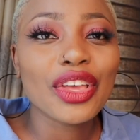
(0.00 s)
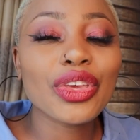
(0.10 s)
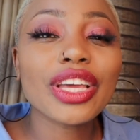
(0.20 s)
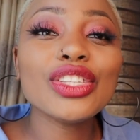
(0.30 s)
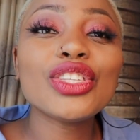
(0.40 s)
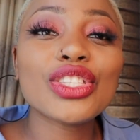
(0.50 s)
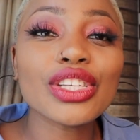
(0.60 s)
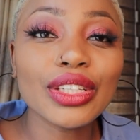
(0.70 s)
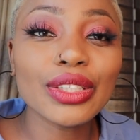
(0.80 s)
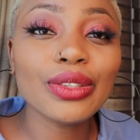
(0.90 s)
you can
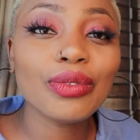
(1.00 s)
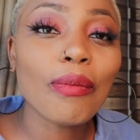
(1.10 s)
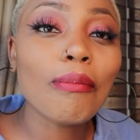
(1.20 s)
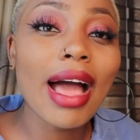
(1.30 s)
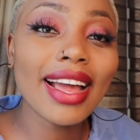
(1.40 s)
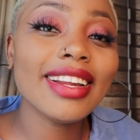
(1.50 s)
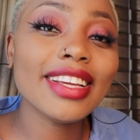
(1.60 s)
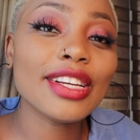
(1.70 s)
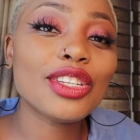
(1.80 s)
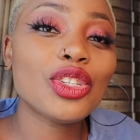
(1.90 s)
still
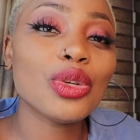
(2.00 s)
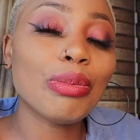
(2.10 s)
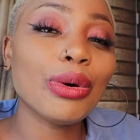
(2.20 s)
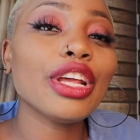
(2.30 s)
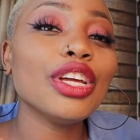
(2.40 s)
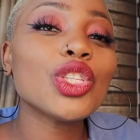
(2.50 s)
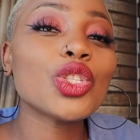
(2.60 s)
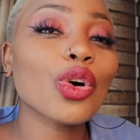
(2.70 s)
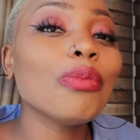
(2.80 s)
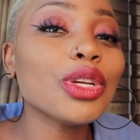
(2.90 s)
manage to put in
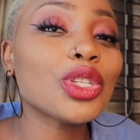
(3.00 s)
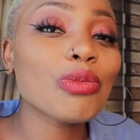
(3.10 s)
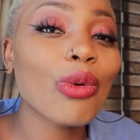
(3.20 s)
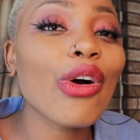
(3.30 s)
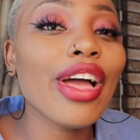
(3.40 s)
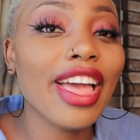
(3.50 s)
so much more